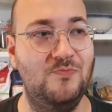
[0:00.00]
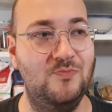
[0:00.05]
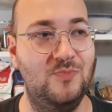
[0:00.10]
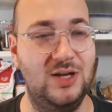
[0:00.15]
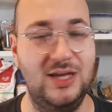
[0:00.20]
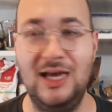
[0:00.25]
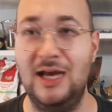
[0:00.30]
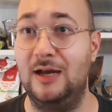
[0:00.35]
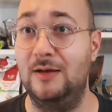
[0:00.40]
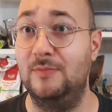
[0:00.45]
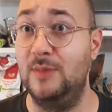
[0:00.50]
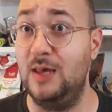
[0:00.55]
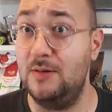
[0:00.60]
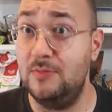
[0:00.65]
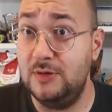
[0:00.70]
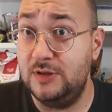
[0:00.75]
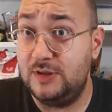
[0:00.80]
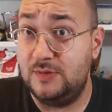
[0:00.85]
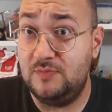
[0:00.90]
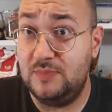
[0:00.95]
But yeah, that
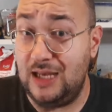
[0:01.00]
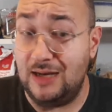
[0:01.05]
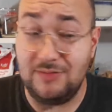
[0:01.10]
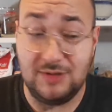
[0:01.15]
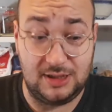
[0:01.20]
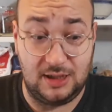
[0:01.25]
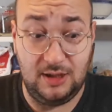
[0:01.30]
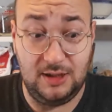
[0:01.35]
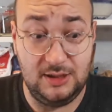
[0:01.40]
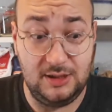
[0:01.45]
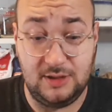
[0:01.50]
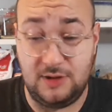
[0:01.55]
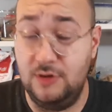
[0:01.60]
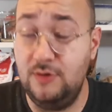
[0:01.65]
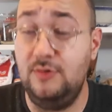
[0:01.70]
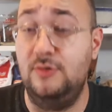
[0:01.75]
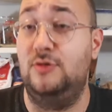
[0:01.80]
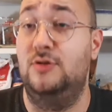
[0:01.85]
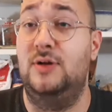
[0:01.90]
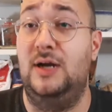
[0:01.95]
was kind of
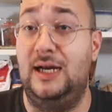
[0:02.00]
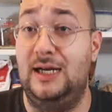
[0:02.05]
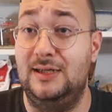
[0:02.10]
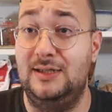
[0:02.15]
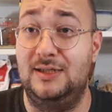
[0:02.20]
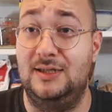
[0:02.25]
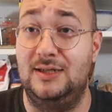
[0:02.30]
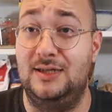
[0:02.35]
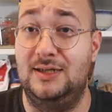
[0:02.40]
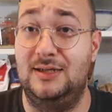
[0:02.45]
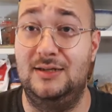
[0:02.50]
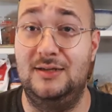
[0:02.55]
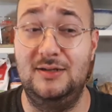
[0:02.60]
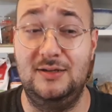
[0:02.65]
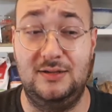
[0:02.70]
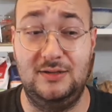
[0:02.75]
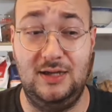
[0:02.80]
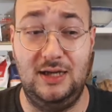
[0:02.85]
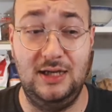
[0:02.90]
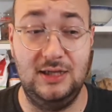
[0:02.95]
cool, actually.
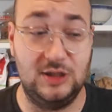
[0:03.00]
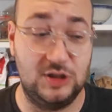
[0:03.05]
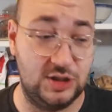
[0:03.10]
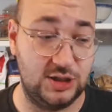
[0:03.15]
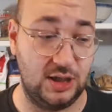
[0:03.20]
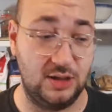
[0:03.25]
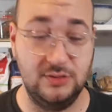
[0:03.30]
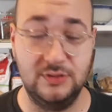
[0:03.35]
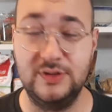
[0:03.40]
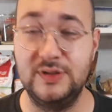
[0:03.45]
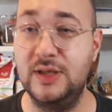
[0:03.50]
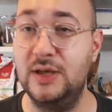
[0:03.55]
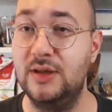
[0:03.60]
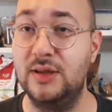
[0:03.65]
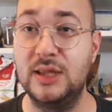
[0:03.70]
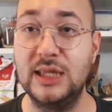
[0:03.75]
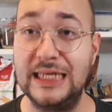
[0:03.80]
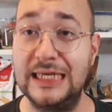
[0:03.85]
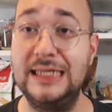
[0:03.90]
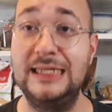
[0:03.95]
Like, it shows that
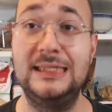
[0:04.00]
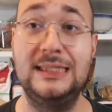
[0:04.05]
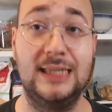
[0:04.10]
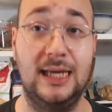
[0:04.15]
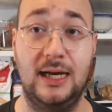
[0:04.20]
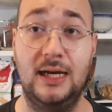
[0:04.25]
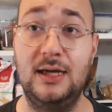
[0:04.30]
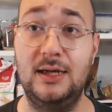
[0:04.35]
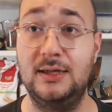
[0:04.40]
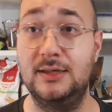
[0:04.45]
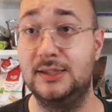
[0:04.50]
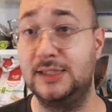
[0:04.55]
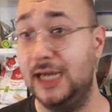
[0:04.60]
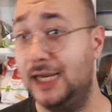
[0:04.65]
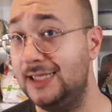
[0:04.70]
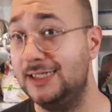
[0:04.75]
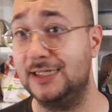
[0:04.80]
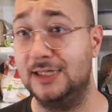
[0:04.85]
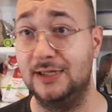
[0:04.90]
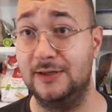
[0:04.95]
things are
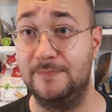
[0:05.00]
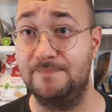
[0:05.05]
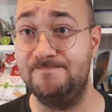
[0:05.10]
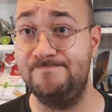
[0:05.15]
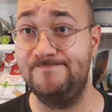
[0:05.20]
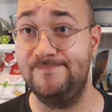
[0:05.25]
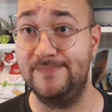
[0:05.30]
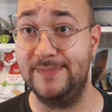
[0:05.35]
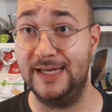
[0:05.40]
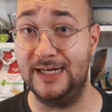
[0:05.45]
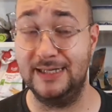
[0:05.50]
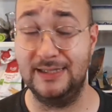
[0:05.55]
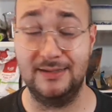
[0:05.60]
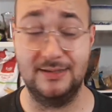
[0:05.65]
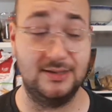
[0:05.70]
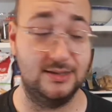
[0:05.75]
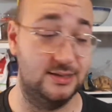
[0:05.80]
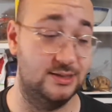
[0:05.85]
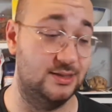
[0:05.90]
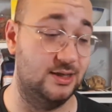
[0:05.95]
changing and
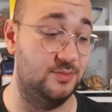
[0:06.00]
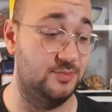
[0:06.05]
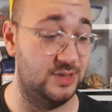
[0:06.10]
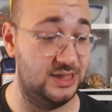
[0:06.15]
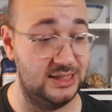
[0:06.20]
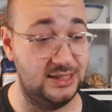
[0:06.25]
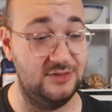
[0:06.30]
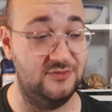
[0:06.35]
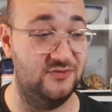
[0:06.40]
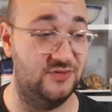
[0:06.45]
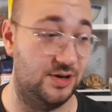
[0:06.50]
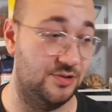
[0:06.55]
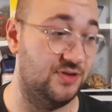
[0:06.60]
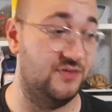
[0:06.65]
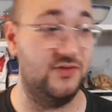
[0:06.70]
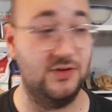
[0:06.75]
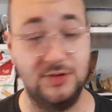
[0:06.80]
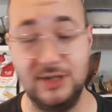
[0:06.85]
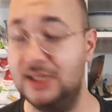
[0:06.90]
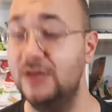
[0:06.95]
things are being very,
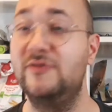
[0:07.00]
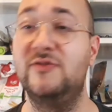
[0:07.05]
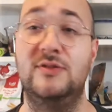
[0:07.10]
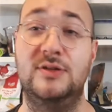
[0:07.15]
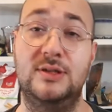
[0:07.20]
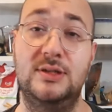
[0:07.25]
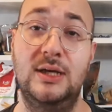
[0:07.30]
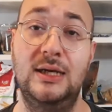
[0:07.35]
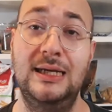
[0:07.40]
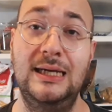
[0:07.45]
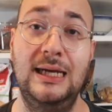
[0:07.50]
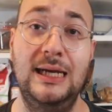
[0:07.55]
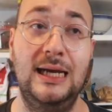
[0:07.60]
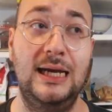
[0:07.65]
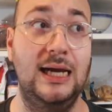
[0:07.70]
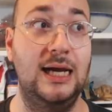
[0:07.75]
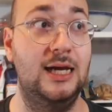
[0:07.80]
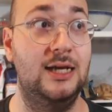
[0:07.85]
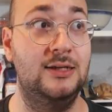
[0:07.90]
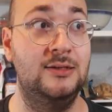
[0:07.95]
very different.
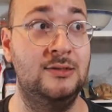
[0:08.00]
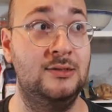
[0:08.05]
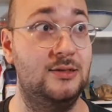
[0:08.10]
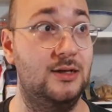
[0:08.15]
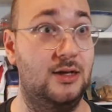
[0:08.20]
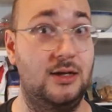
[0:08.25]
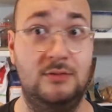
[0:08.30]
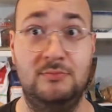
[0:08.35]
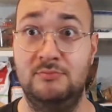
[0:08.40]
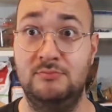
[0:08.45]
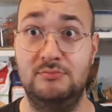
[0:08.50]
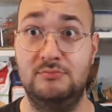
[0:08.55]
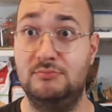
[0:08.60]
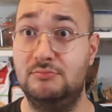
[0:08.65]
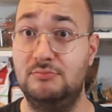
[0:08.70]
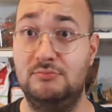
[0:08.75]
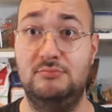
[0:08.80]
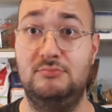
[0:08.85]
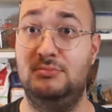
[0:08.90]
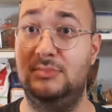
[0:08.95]
And I'm
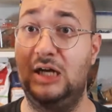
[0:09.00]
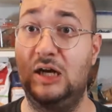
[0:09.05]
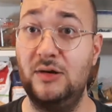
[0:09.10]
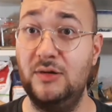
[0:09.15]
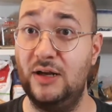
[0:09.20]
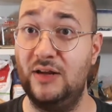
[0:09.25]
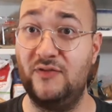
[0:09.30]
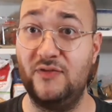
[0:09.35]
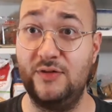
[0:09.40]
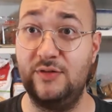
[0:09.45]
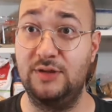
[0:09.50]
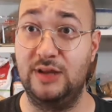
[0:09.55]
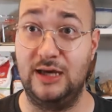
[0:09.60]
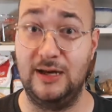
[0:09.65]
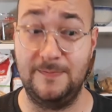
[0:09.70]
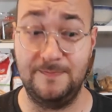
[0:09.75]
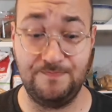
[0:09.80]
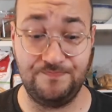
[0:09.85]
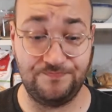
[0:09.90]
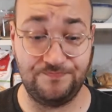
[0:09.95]
totally for that.